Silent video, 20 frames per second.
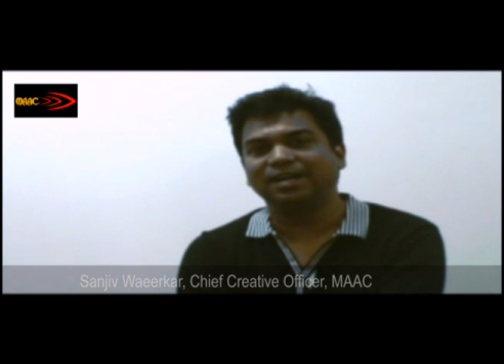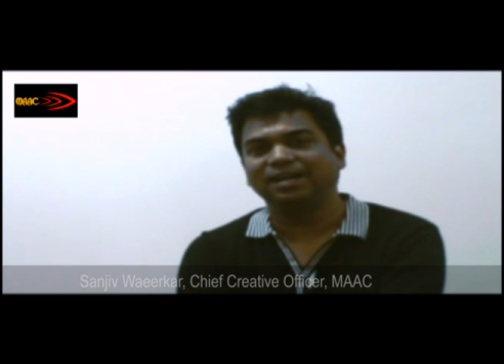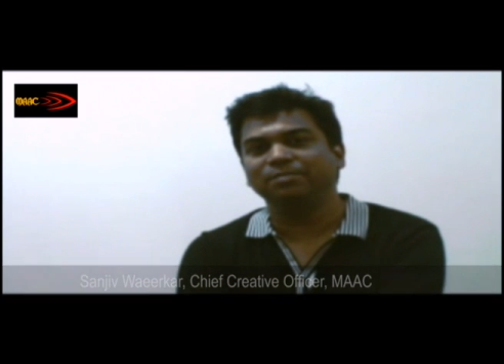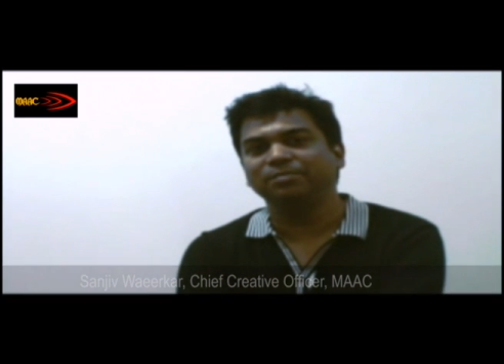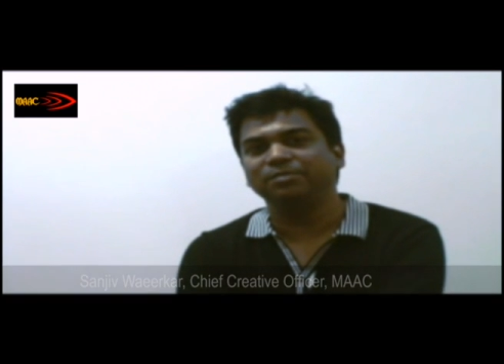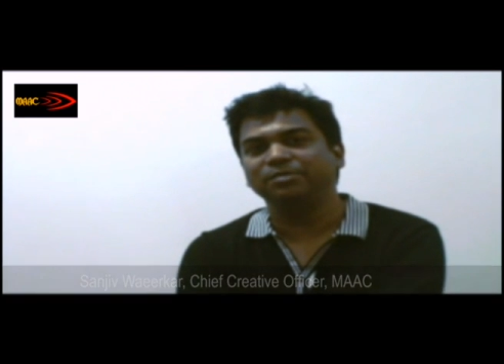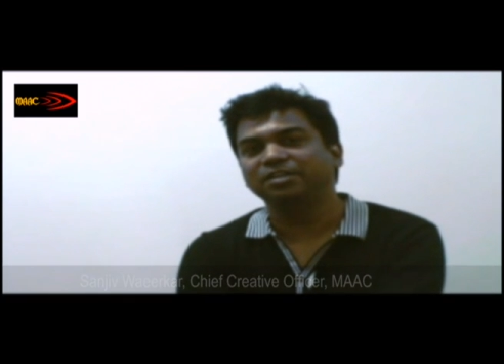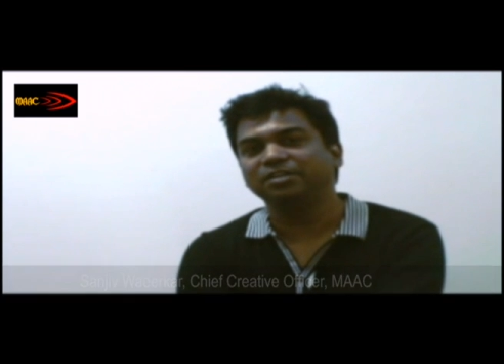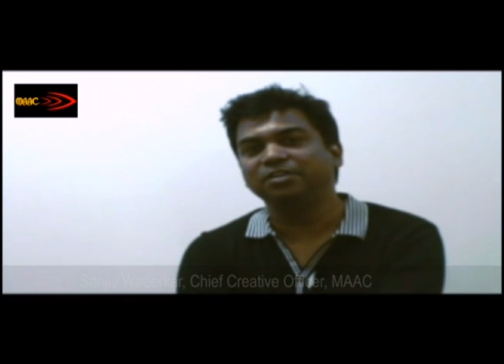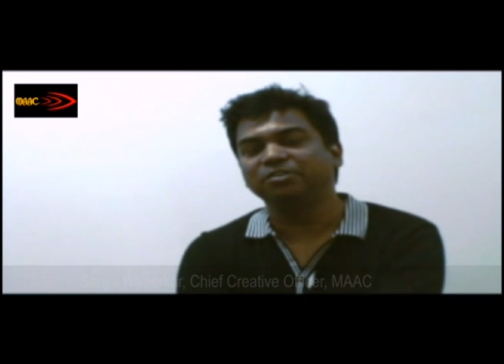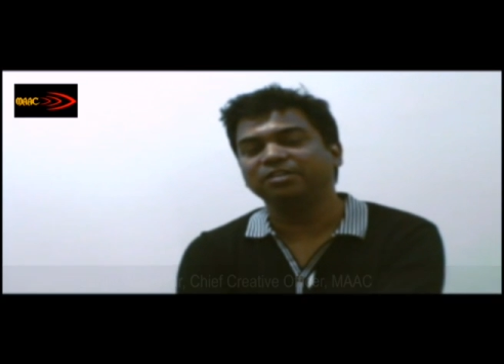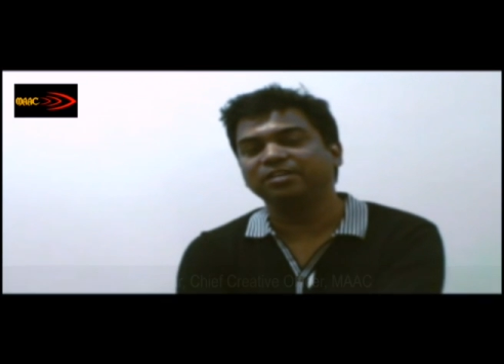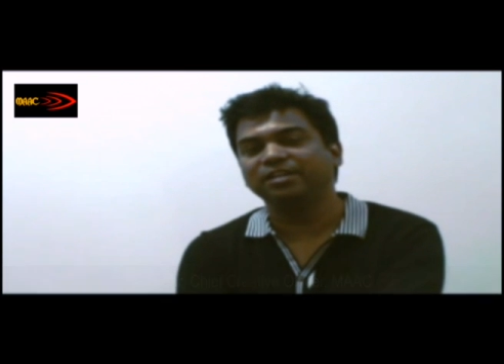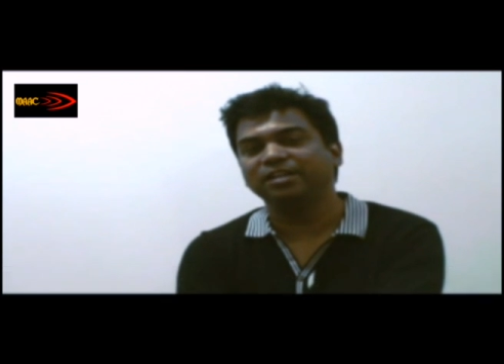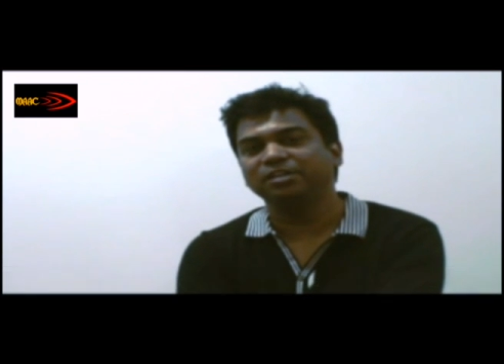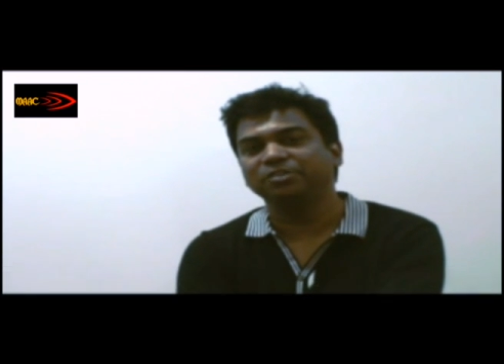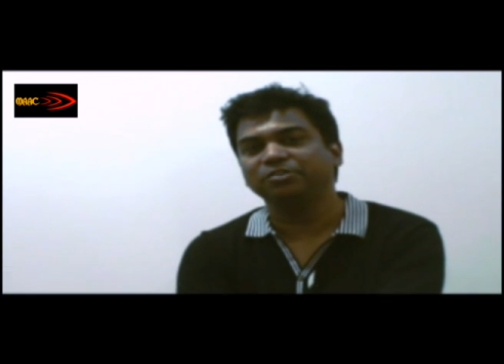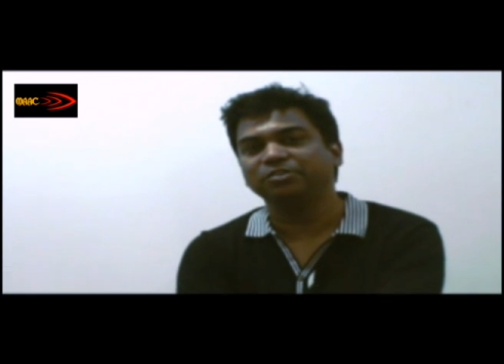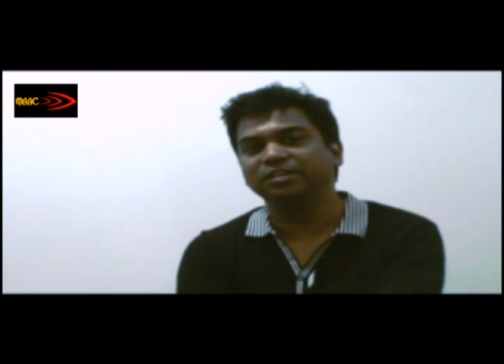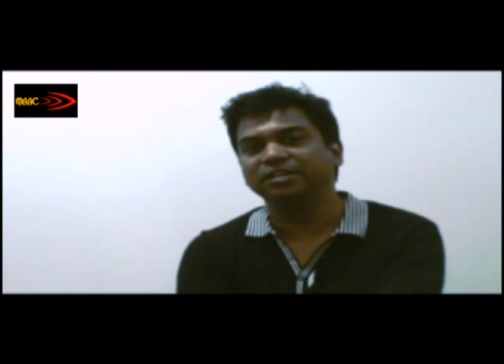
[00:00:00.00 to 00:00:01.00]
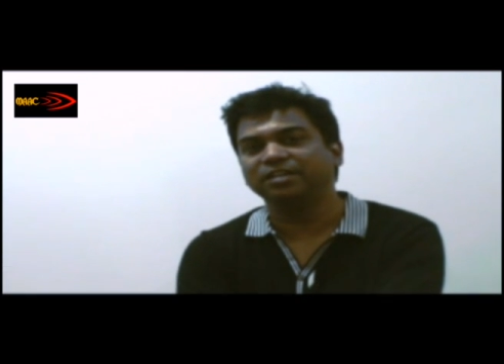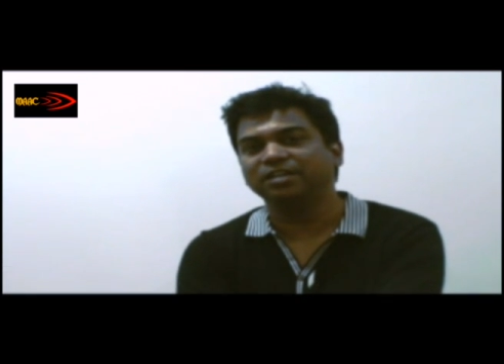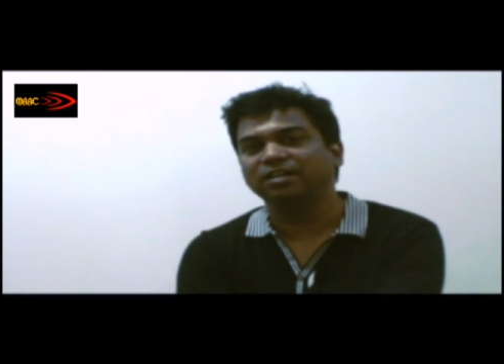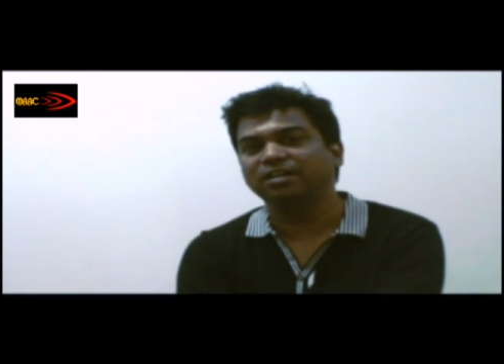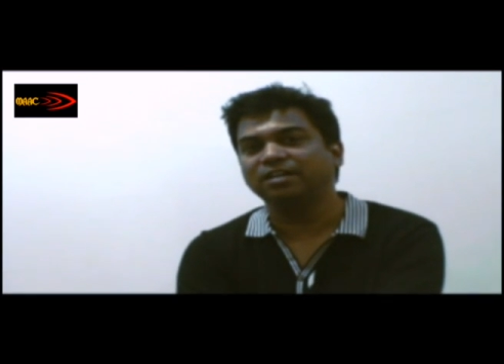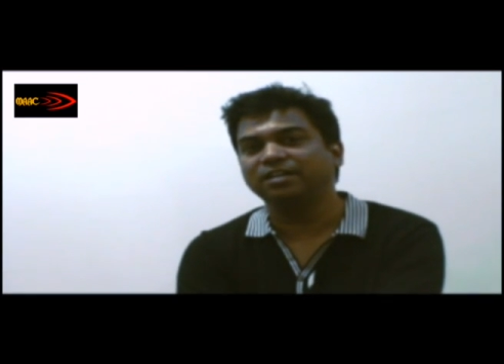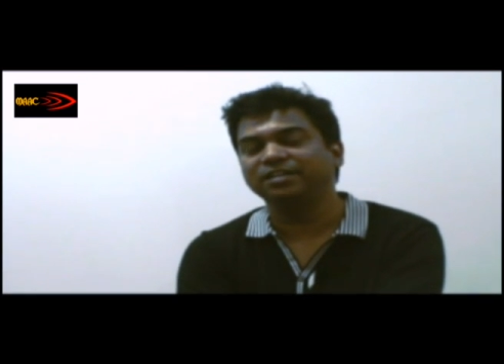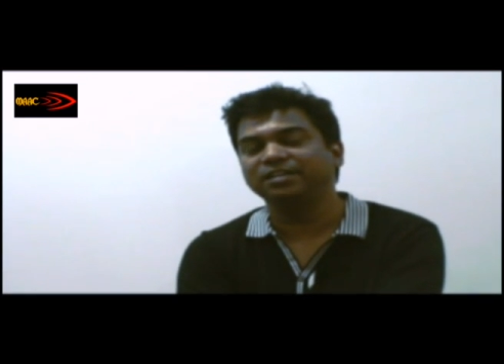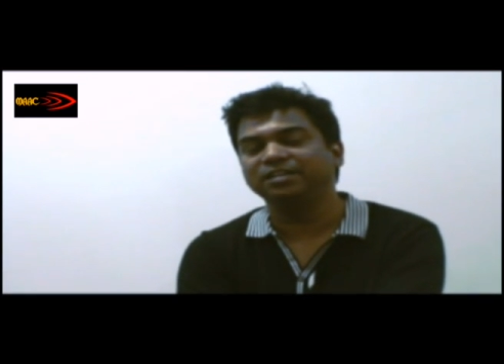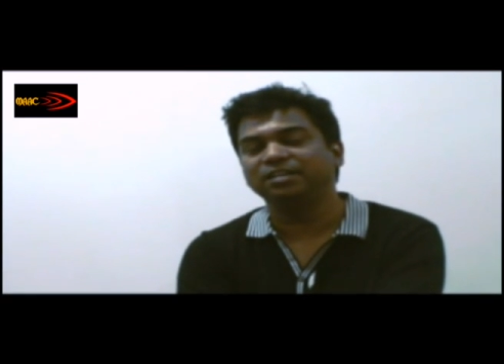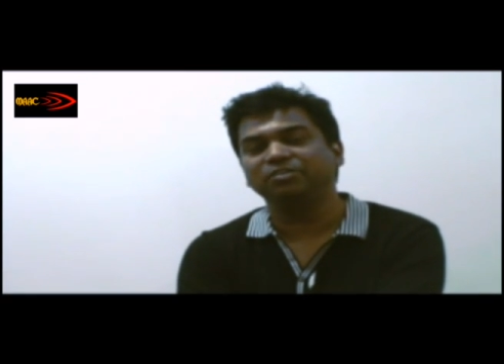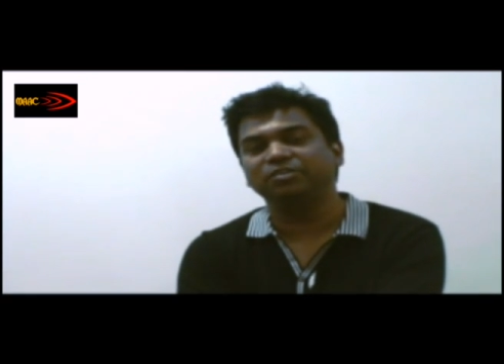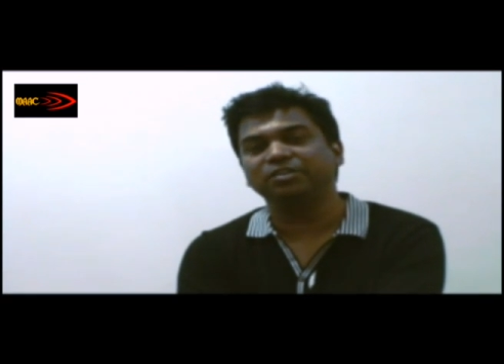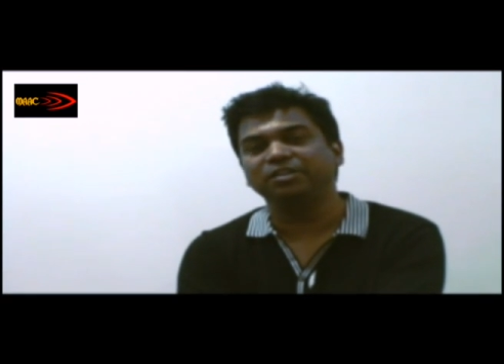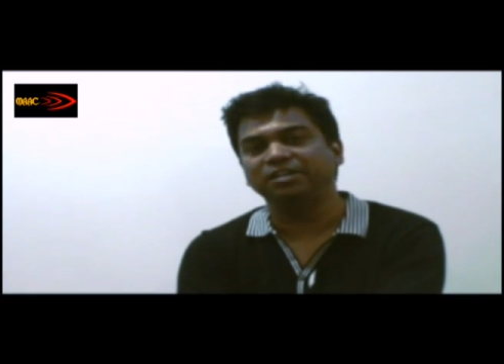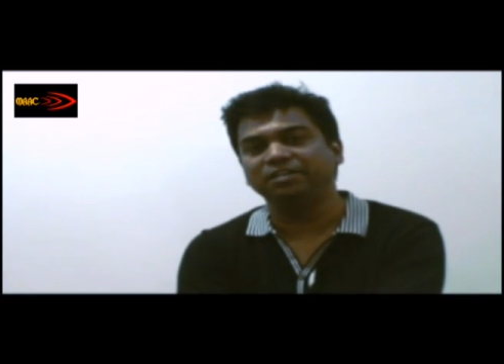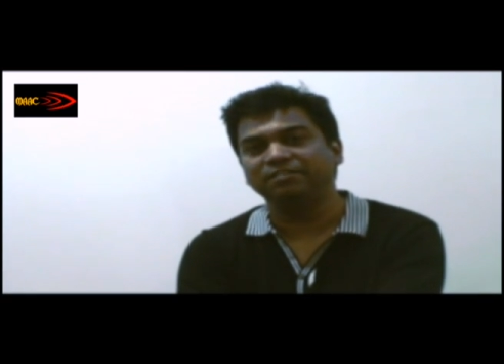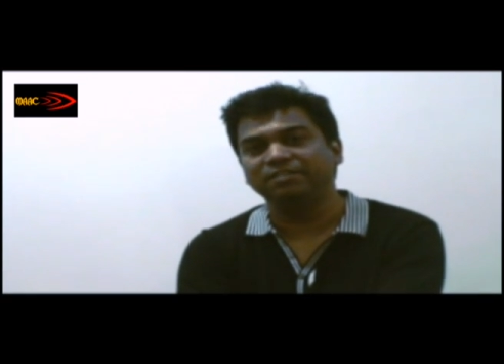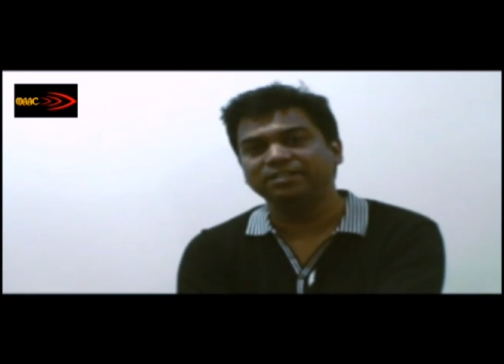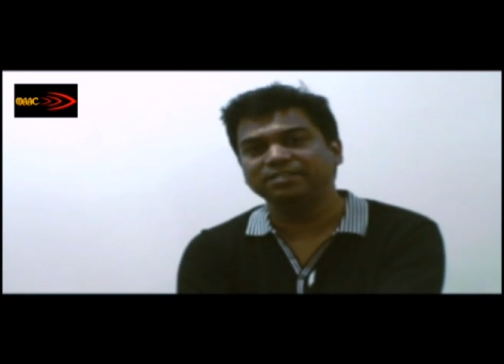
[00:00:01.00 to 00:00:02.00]
I am here to tell you regarding our
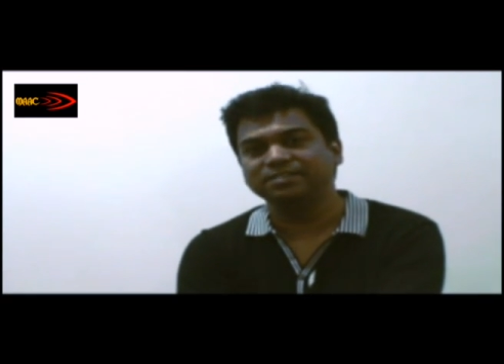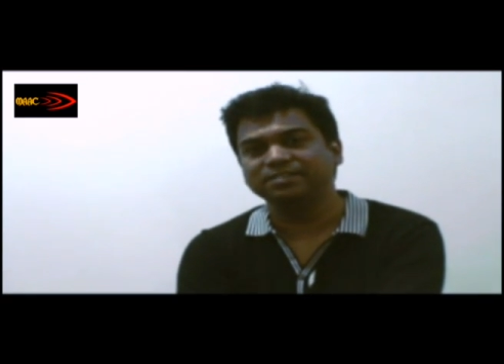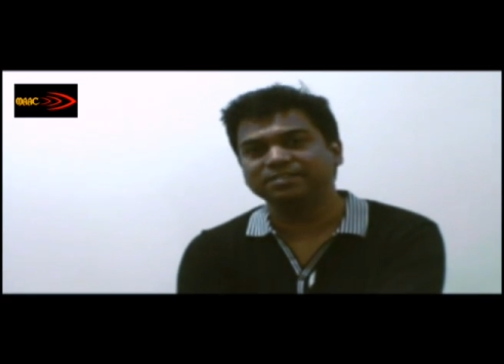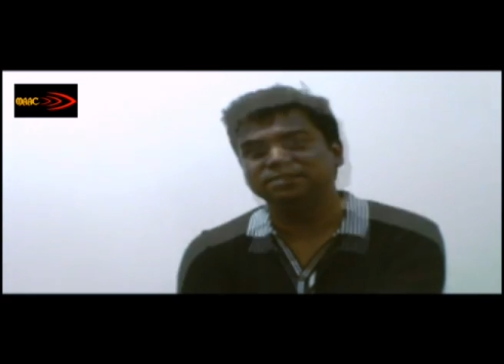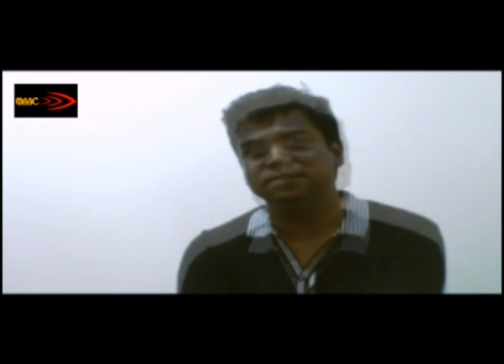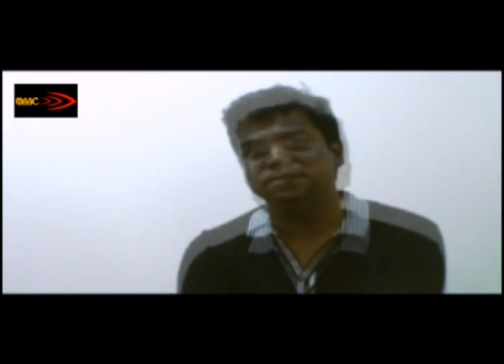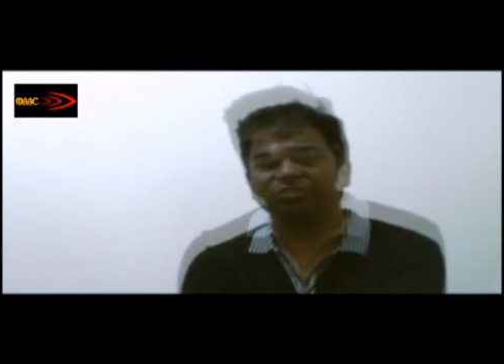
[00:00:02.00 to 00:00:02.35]
events.